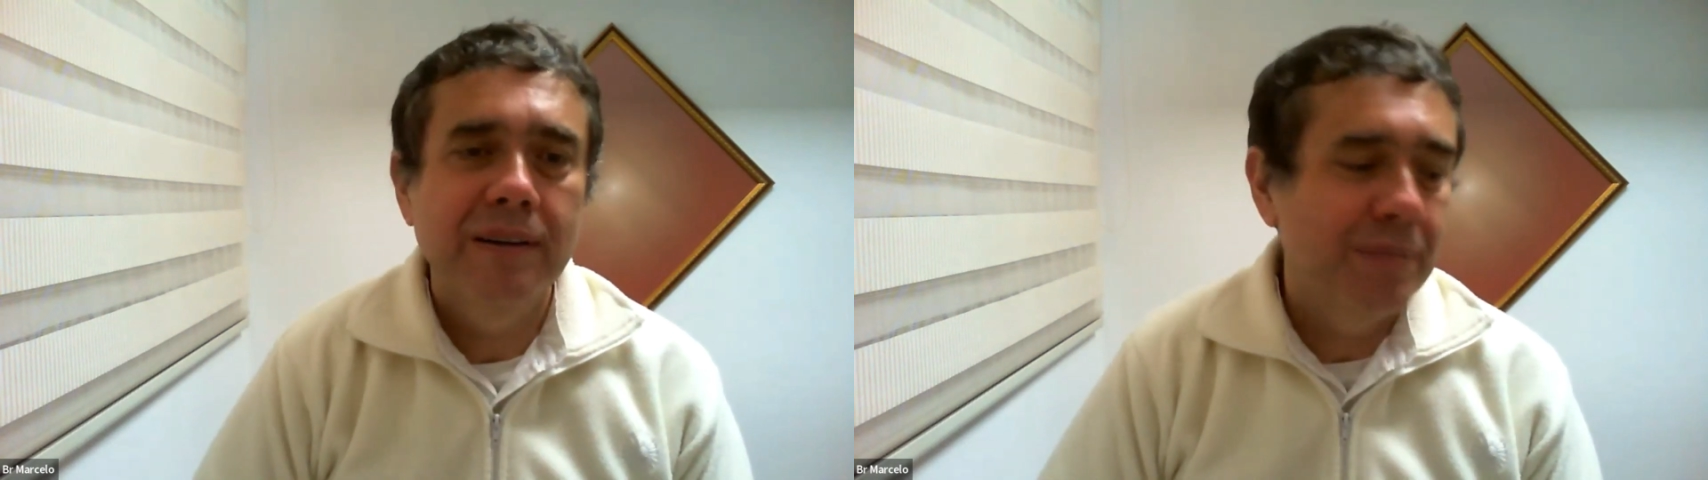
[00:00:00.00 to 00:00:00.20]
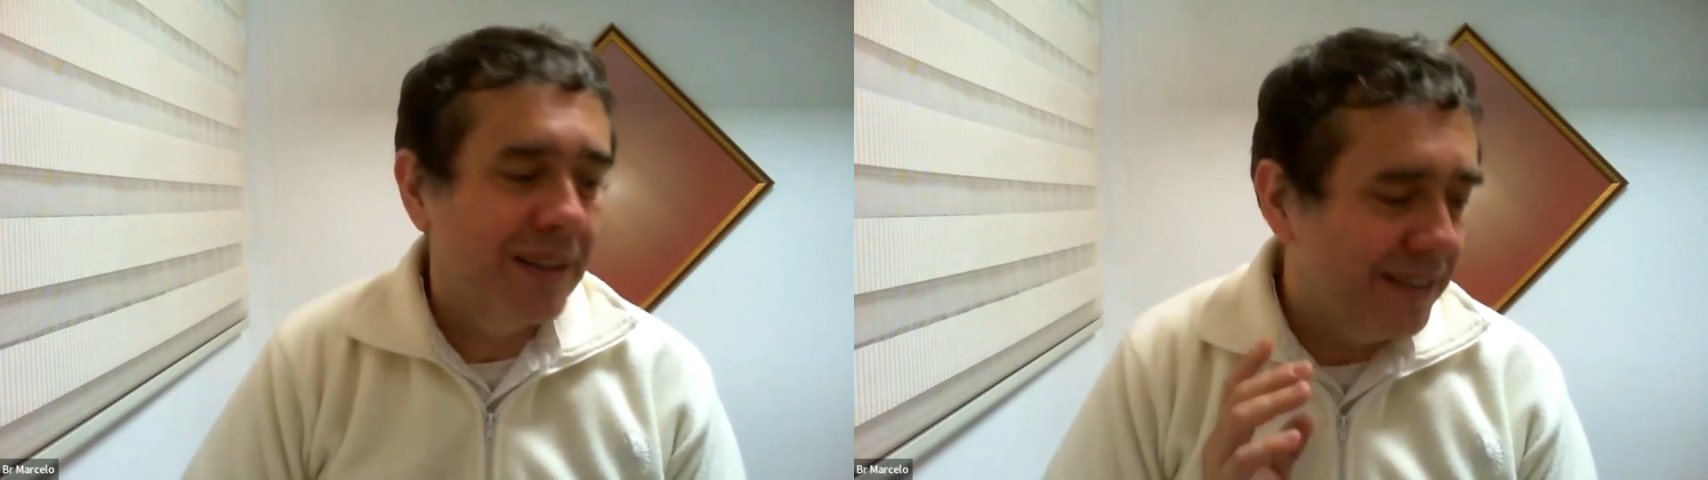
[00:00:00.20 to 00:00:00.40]

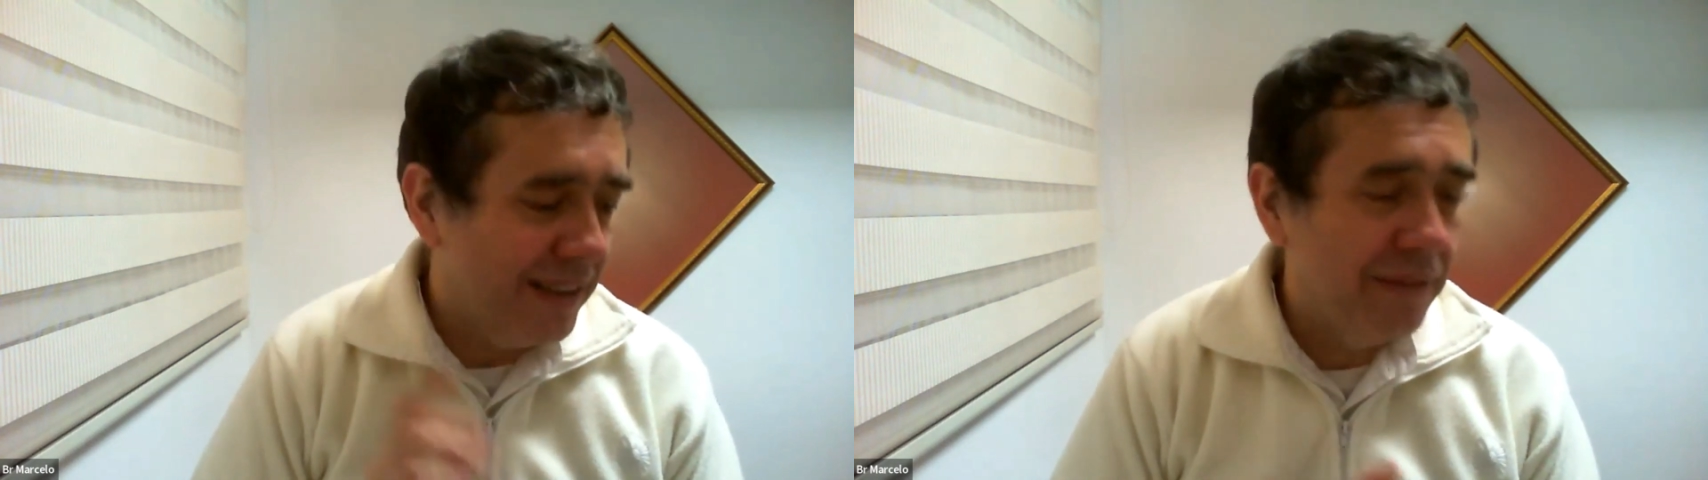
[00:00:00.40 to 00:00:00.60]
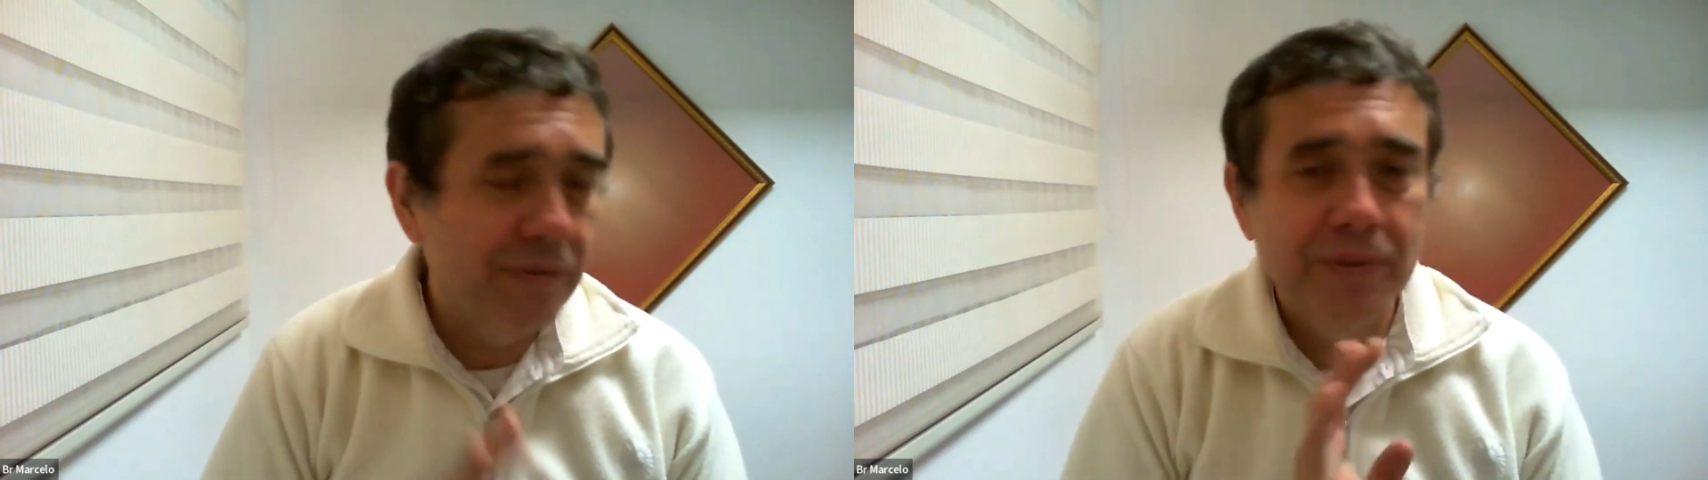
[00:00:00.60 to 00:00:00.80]

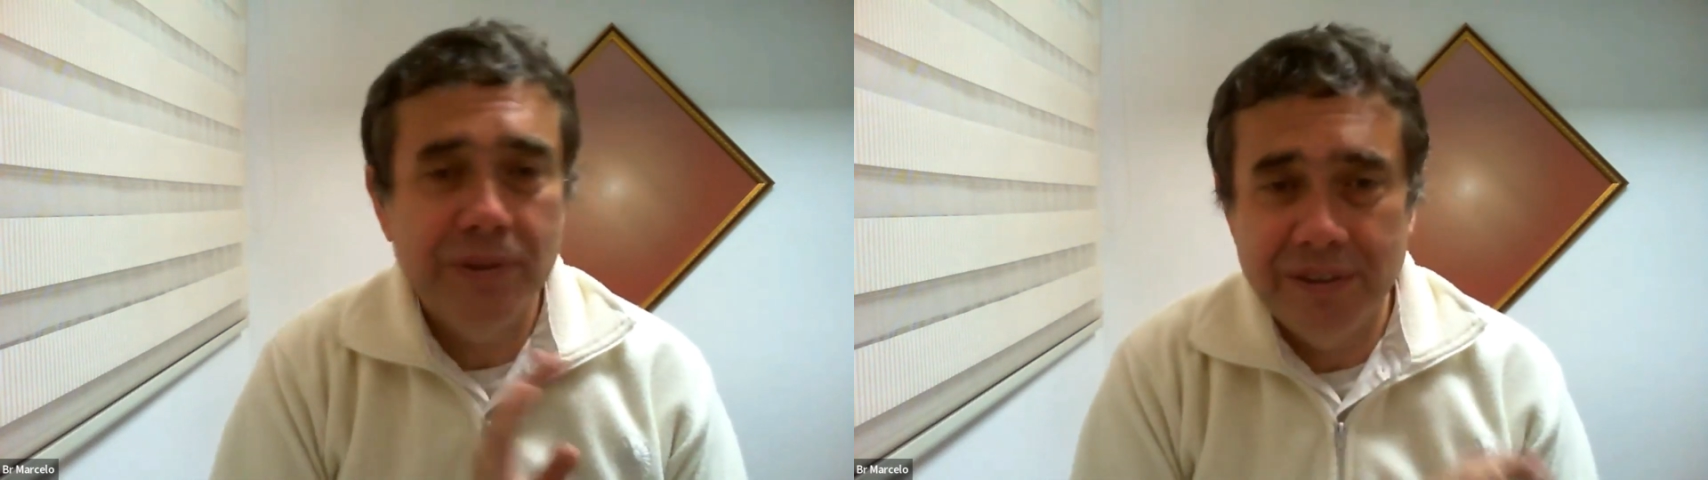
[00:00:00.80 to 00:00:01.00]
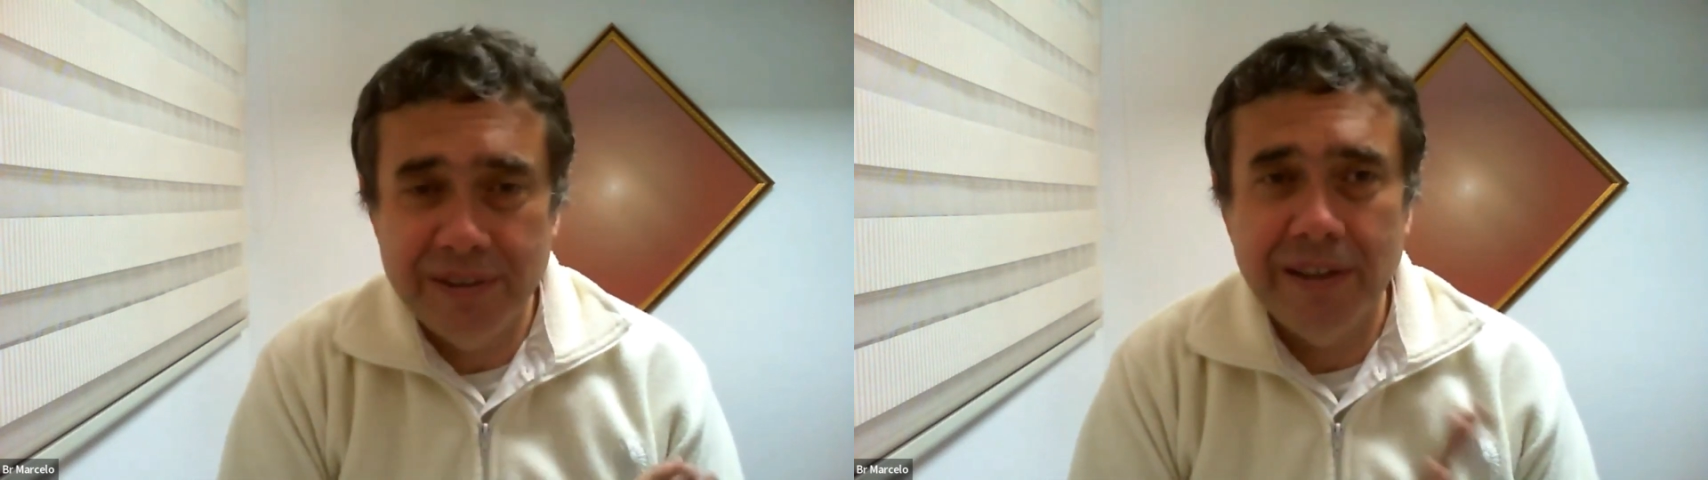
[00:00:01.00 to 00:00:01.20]
Brazilian
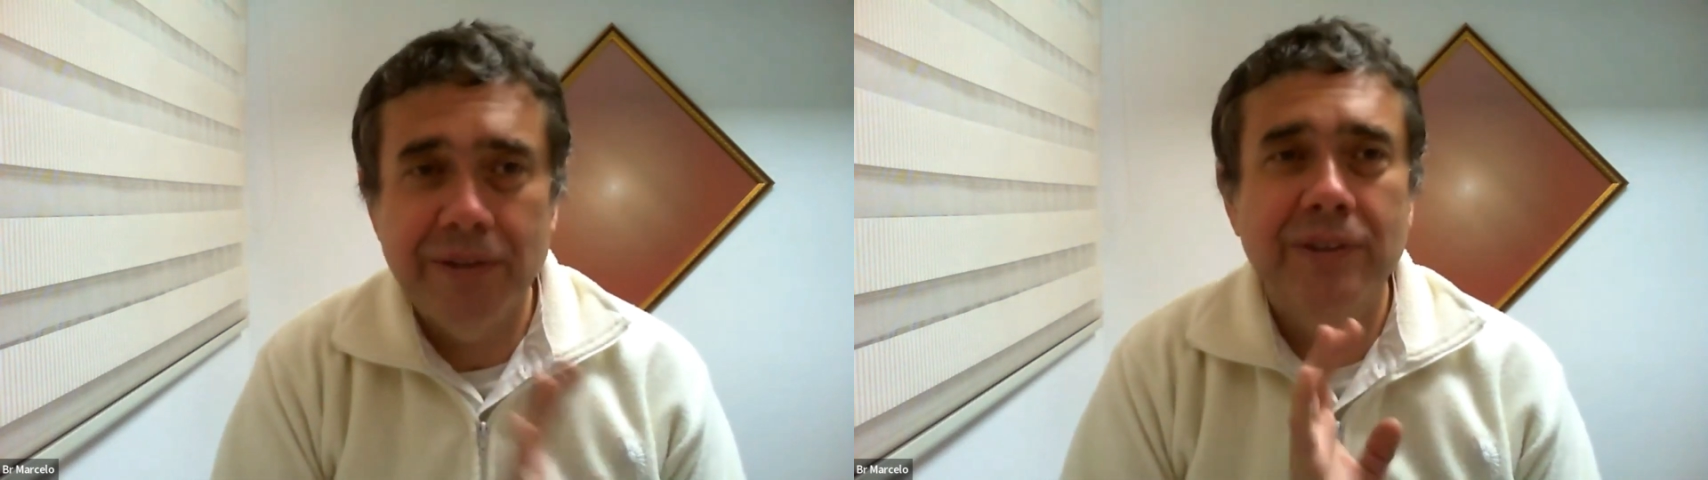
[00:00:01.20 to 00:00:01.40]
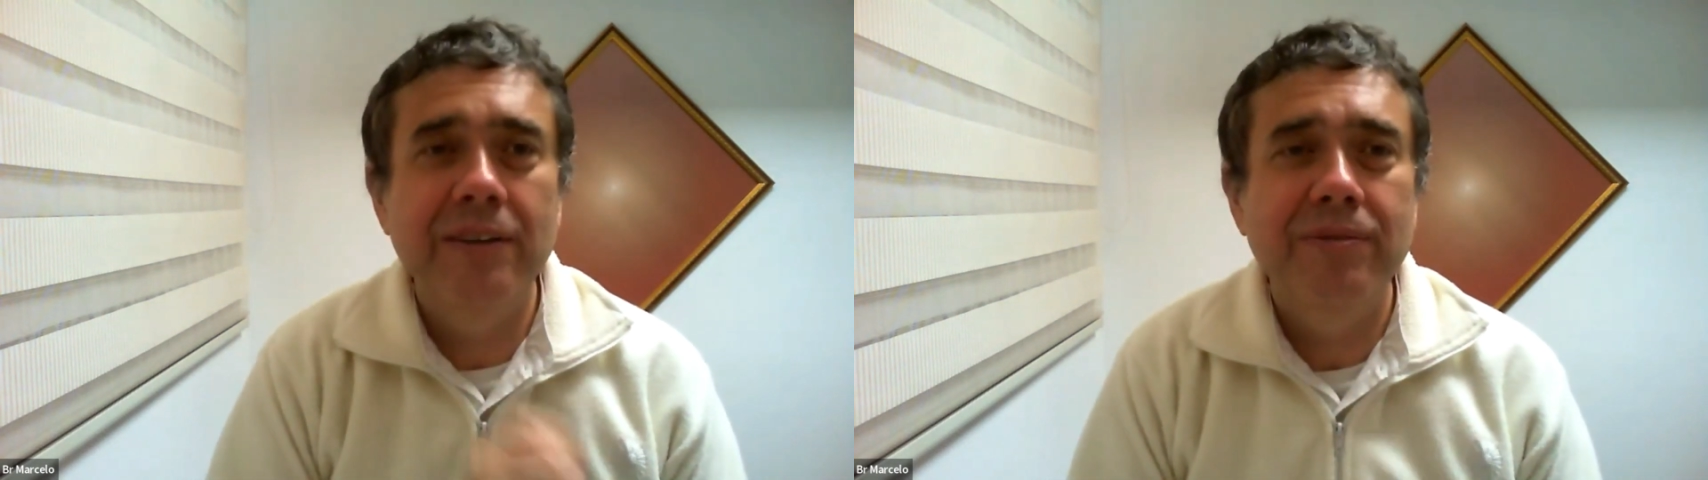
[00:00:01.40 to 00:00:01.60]
food is a
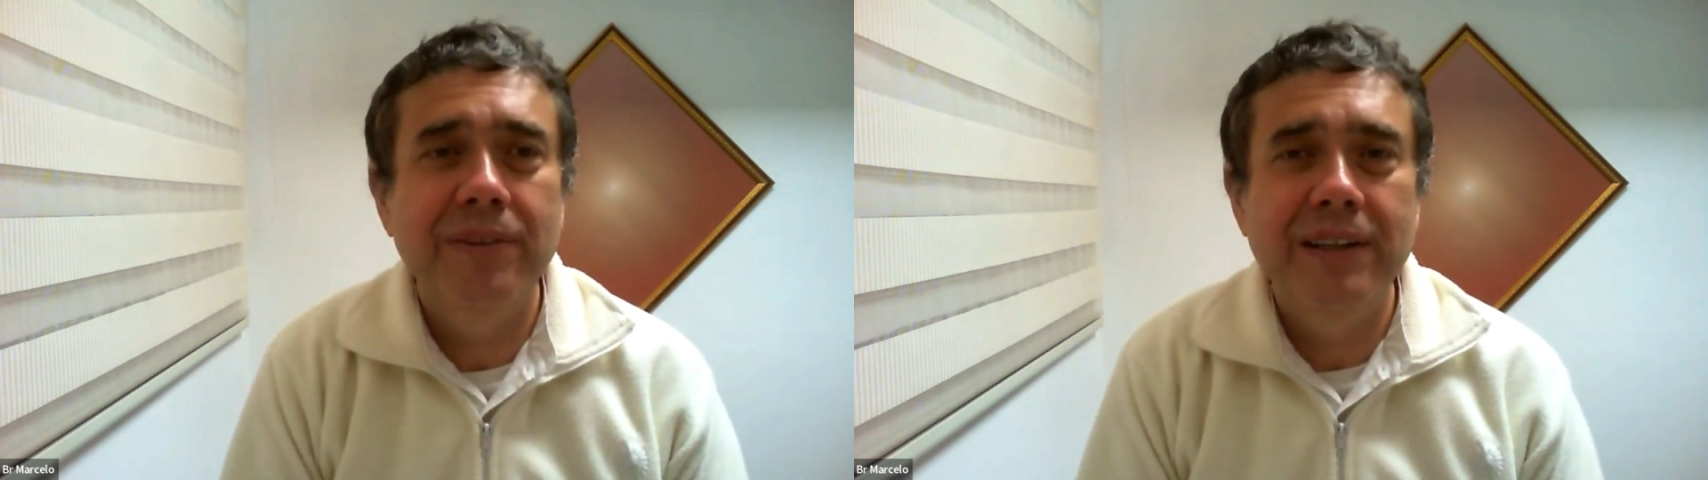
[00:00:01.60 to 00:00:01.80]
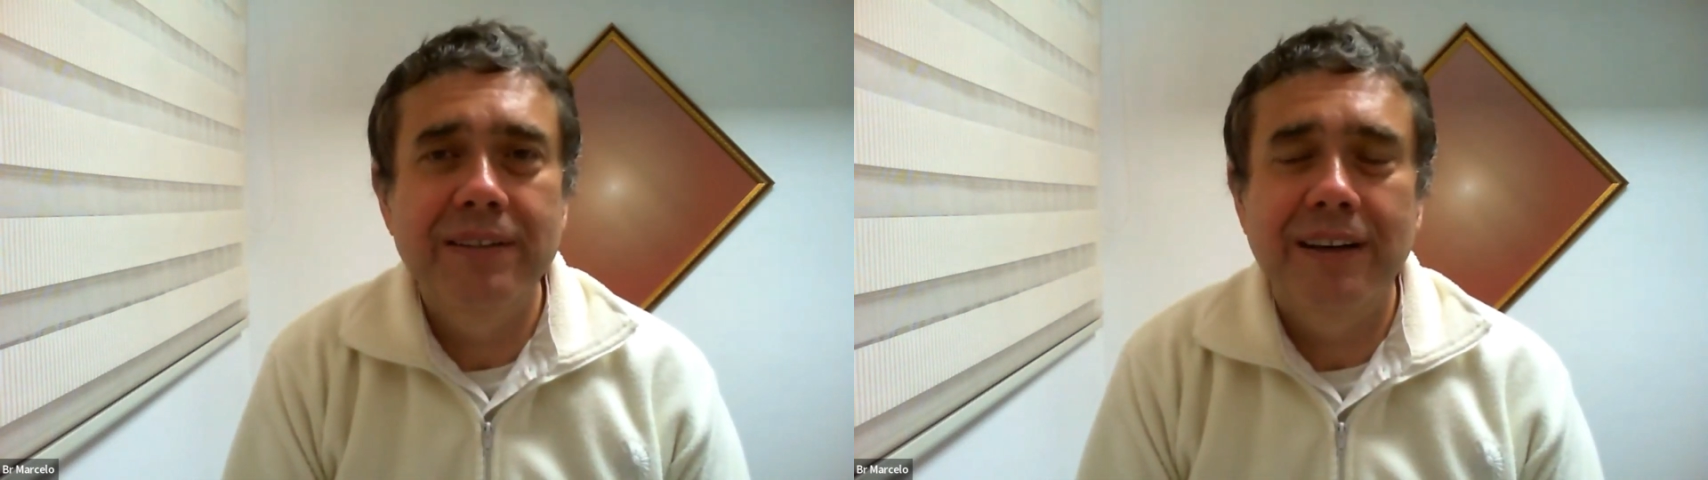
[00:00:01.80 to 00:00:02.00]
little
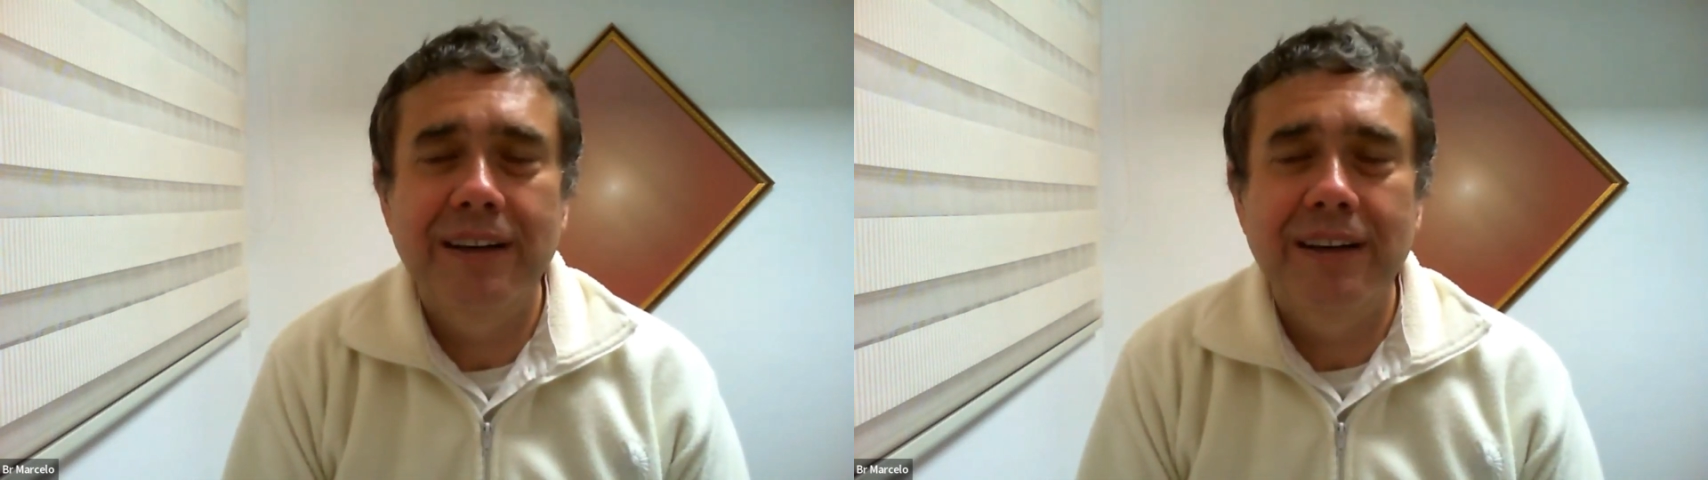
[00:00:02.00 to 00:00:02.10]
different.